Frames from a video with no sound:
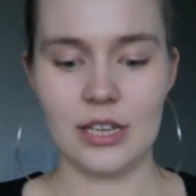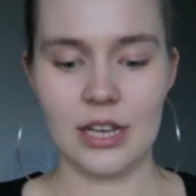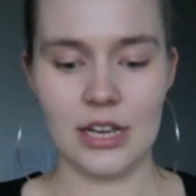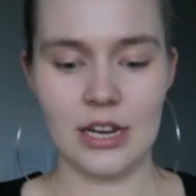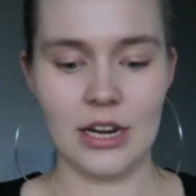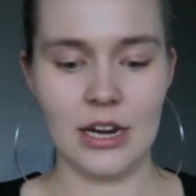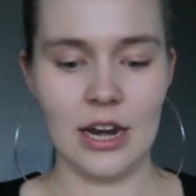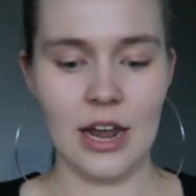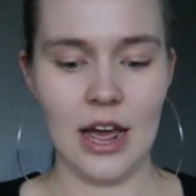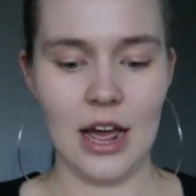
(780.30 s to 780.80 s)

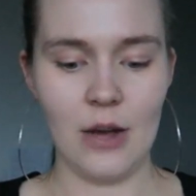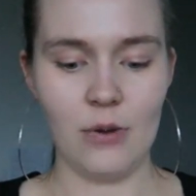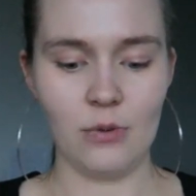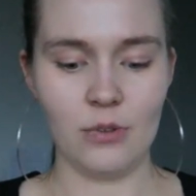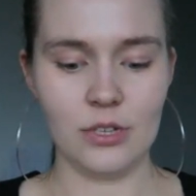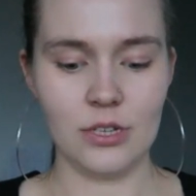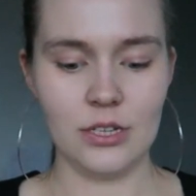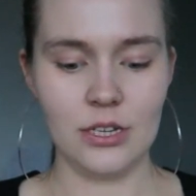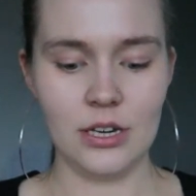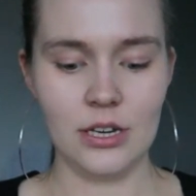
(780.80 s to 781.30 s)
And I
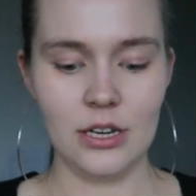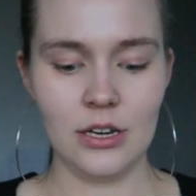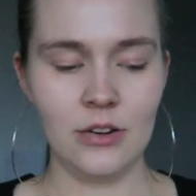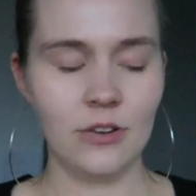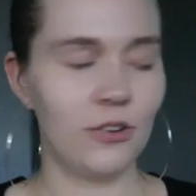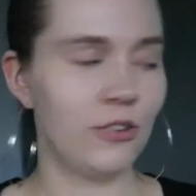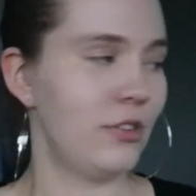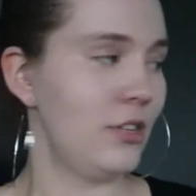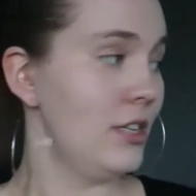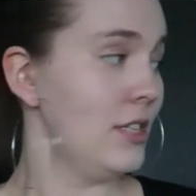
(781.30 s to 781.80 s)
was sitting
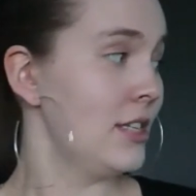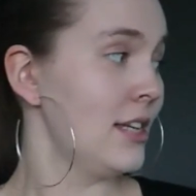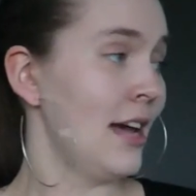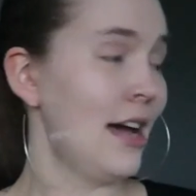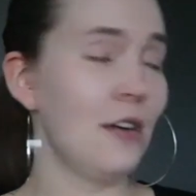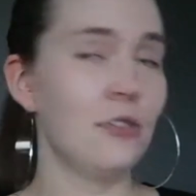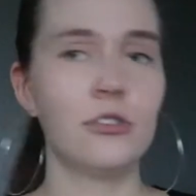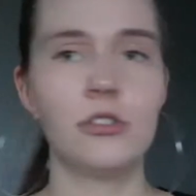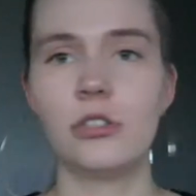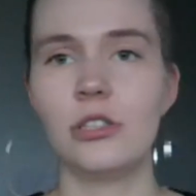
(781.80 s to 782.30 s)
on this
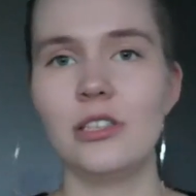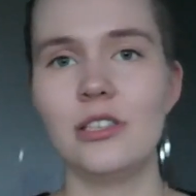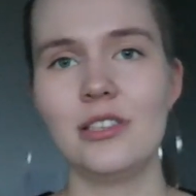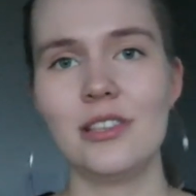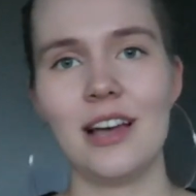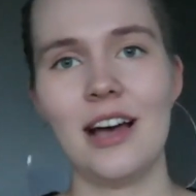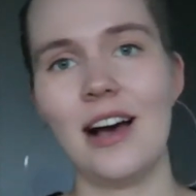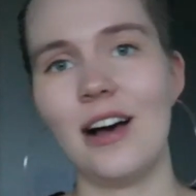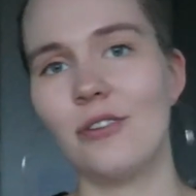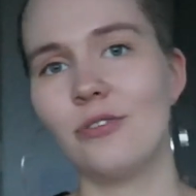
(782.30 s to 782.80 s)
couch. This
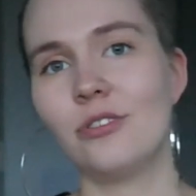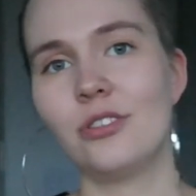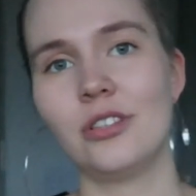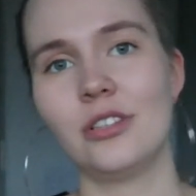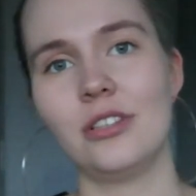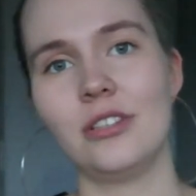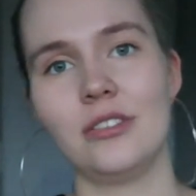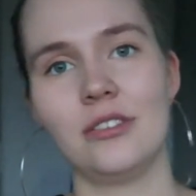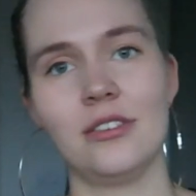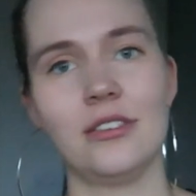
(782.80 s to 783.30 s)
couch
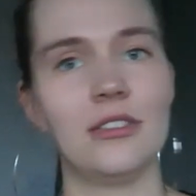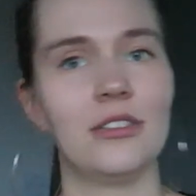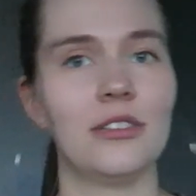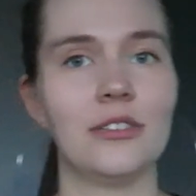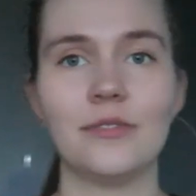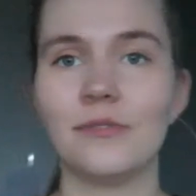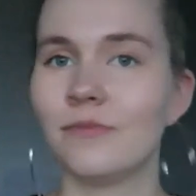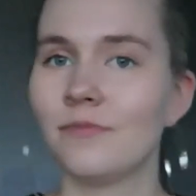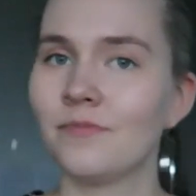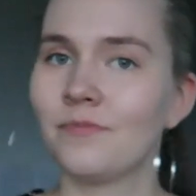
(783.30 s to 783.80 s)
is
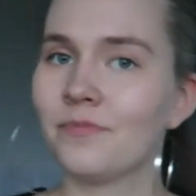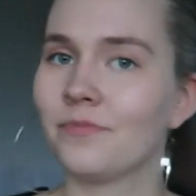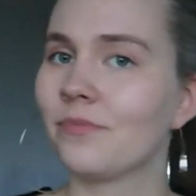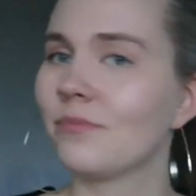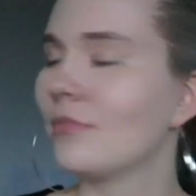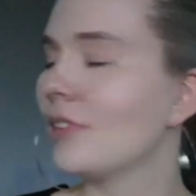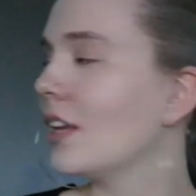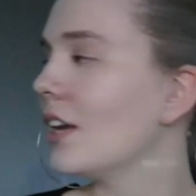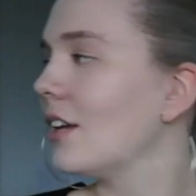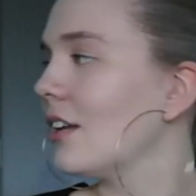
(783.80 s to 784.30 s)
a
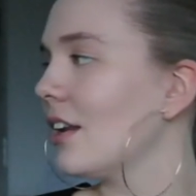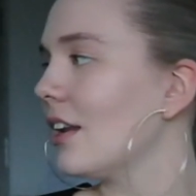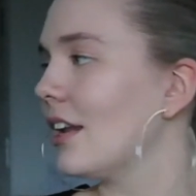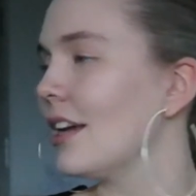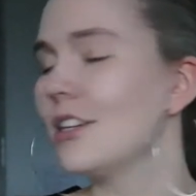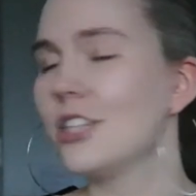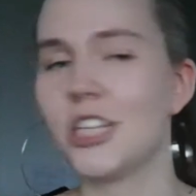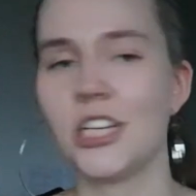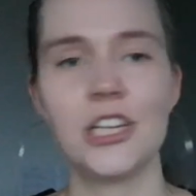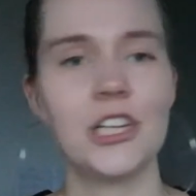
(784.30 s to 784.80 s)

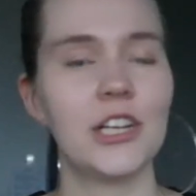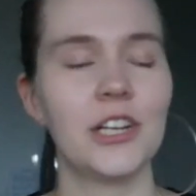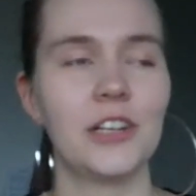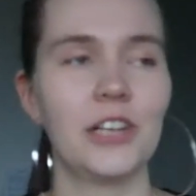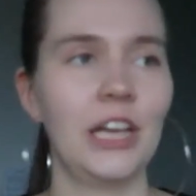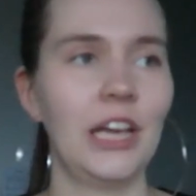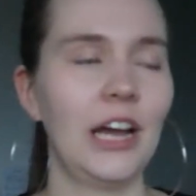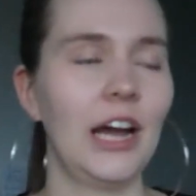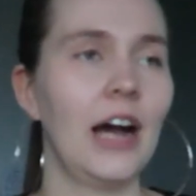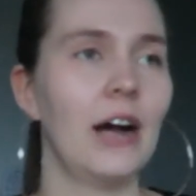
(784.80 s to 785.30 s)

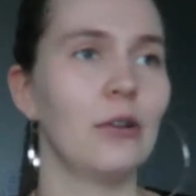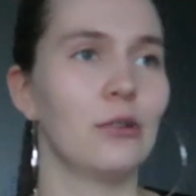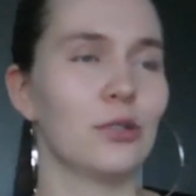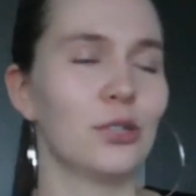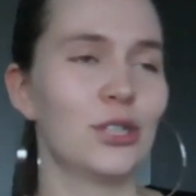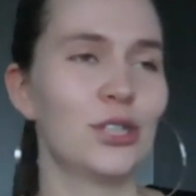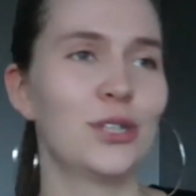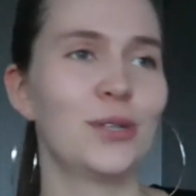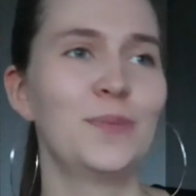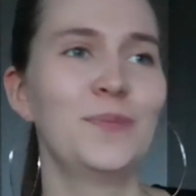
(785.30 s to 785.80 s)
legendary
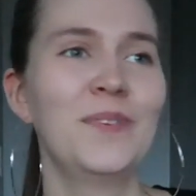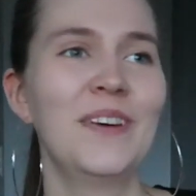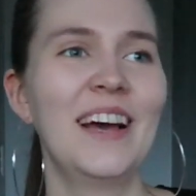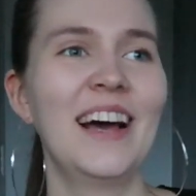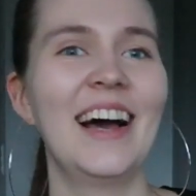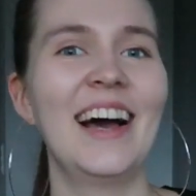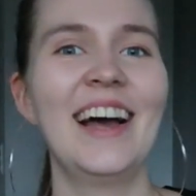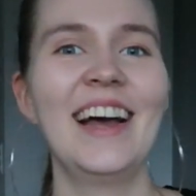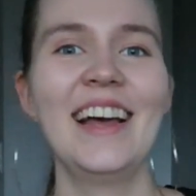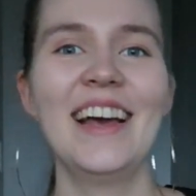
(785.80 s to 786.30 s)
couch.
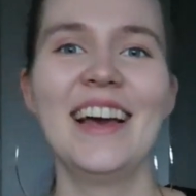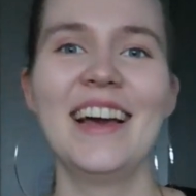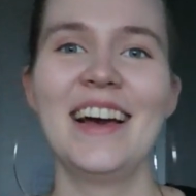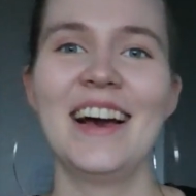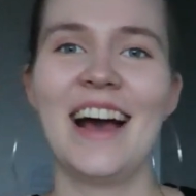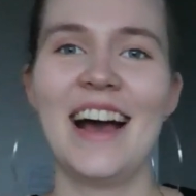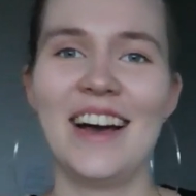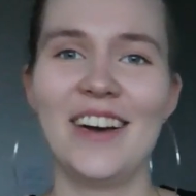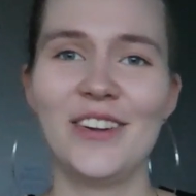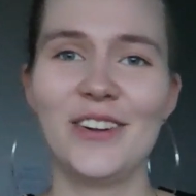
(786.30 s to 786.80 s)

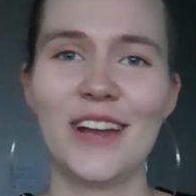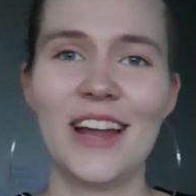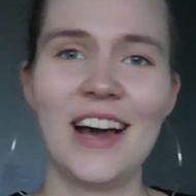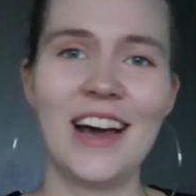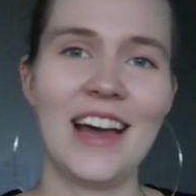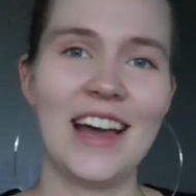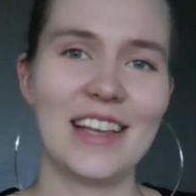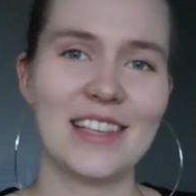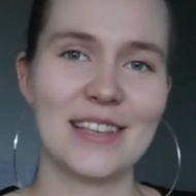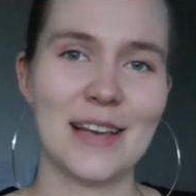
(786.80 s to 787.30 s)
A lot
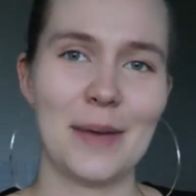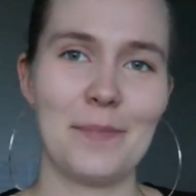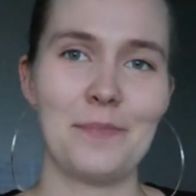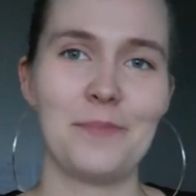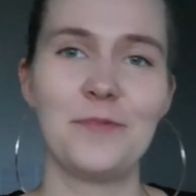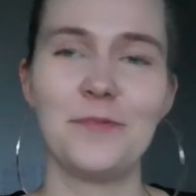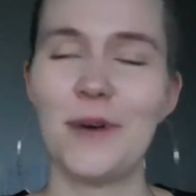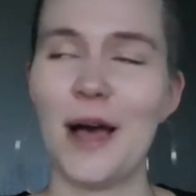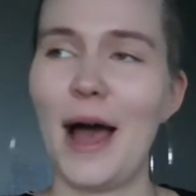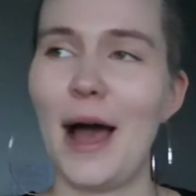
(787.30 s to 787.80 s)
has
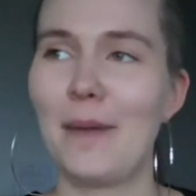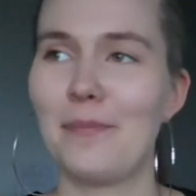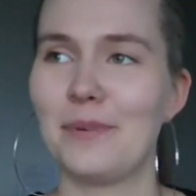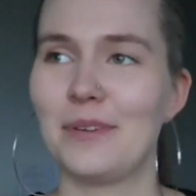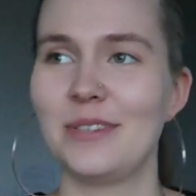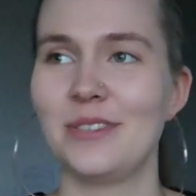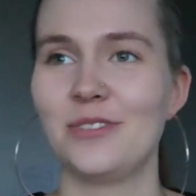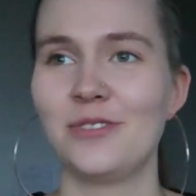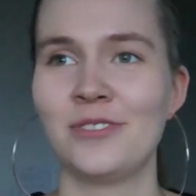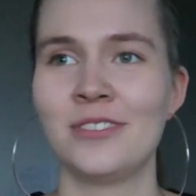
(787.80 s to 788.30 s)

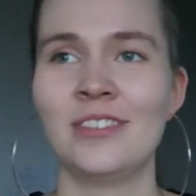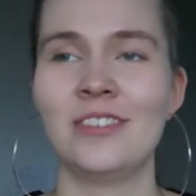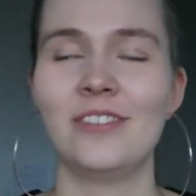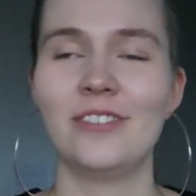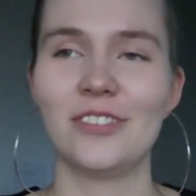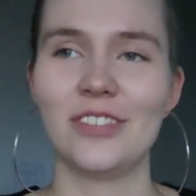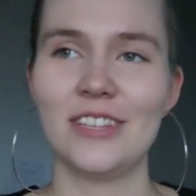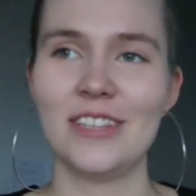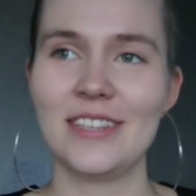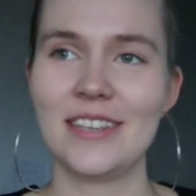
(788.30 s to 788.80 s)
happened
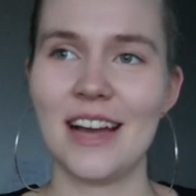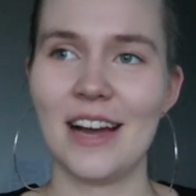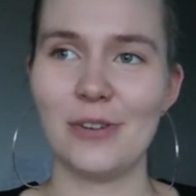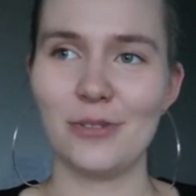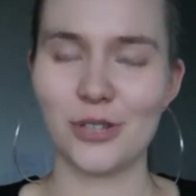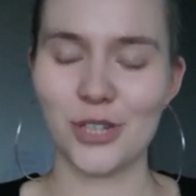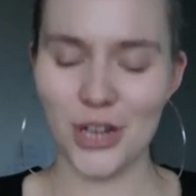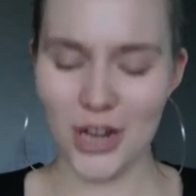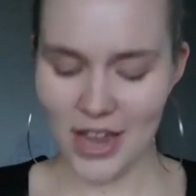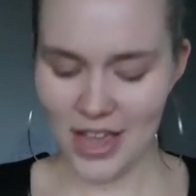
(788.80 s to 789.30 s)
on this
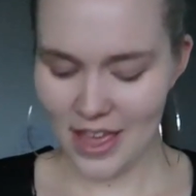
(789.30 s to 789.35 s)
couch.